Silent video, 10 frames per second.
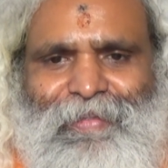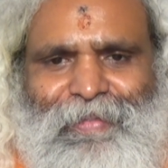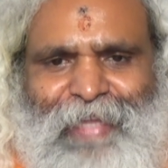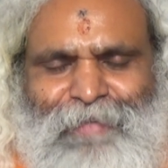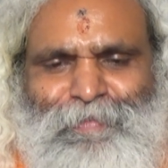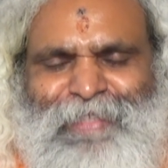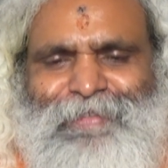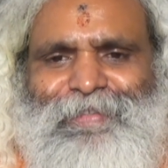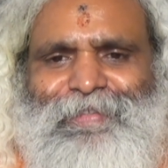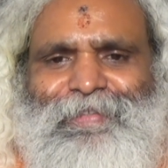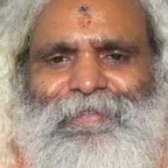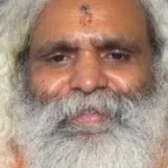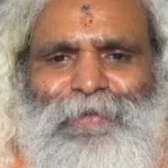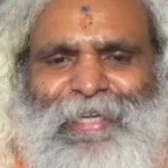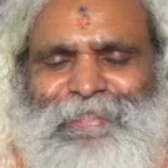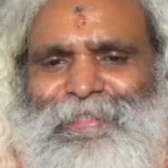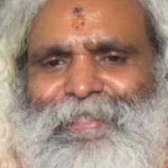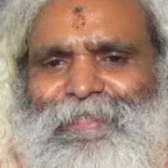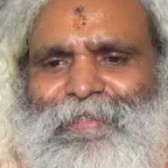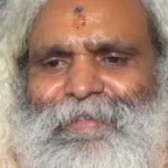That means, you can
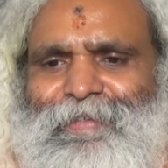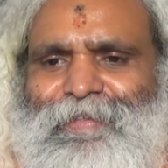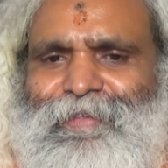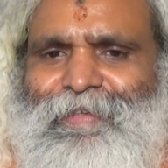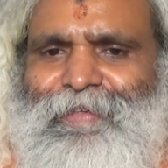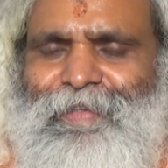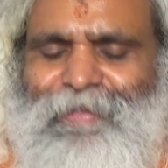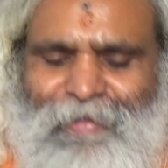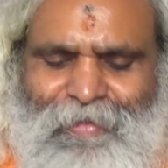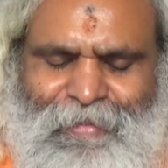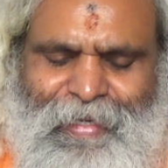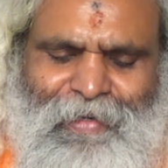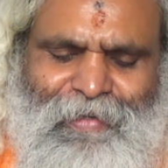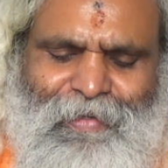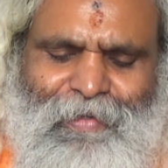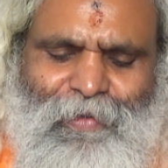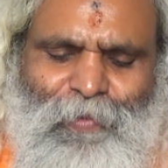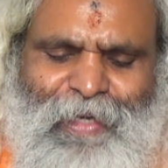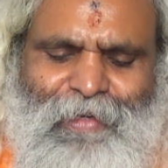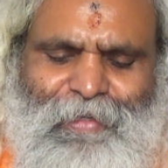see, then
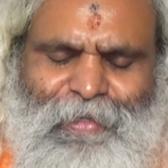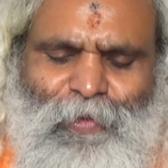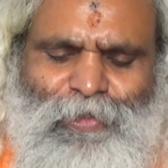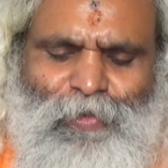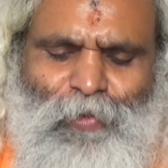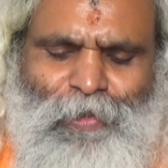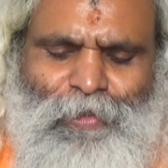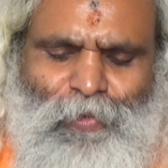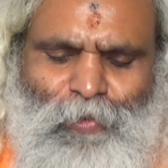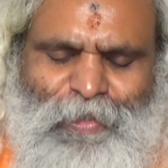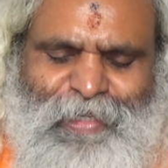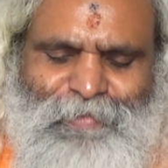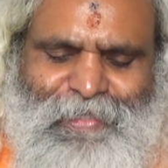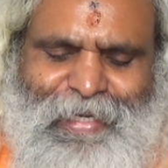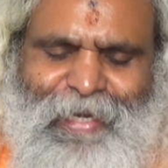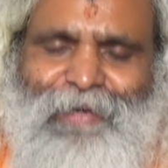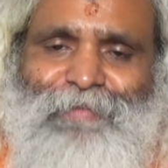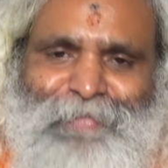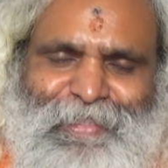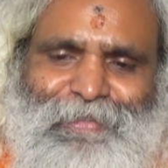when it goes don't do himsa,
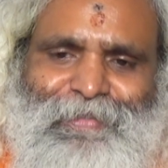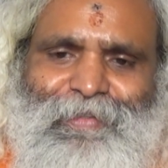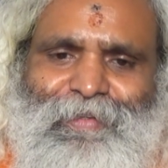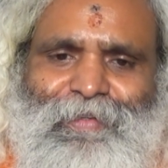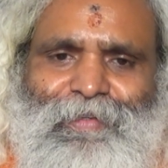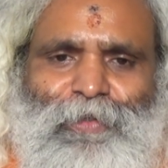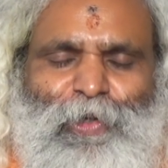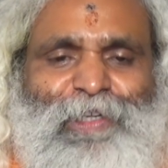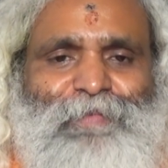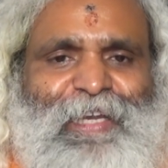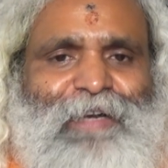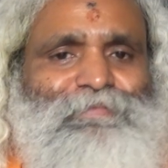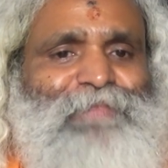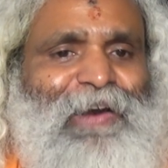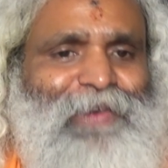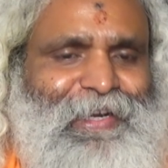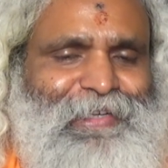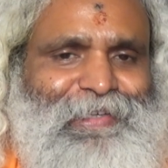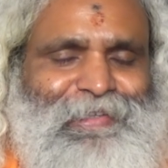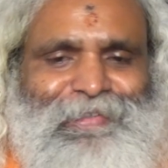means don't become violent.